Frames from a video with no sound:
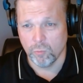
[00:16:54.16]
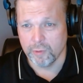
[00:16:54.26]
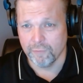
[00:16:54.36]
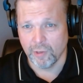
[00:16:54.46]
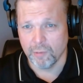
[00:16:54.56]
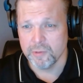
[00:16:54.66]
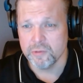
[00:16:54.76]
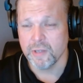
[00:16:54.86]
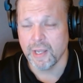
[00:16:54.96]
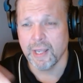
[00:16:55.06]
work
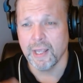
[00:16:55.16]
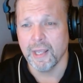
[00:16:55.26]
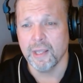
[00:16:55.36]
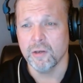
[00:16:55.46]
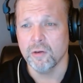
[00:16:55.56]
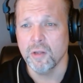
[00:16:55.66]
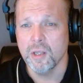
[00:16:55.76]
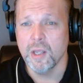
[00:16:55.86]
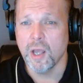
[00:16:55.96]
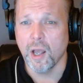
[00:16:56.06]
environments, and
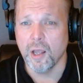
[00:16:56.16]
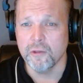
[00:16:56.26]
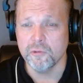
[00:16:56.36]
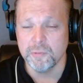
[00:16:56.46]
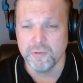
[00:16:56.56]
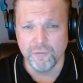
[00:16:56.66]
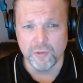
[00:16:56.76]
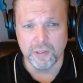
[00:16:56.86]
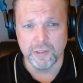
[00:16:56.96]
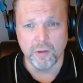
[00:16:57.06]
specifically